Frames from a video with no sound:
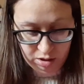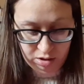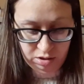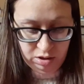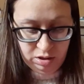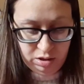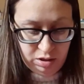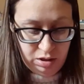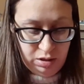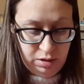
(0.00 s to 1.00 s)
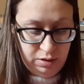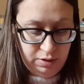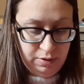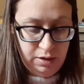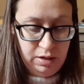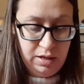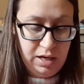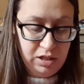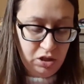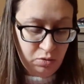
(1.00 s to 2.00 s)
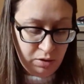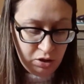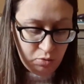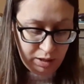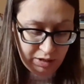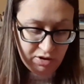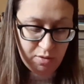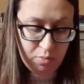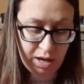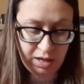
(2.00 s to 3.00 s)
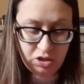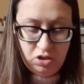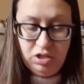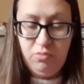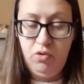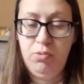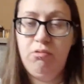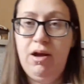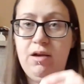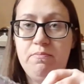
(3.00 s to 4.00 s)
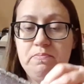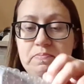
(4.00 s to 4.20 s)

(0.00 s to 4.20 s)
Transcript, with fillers: are nice Luma crate bag, it's just in bubble wrap.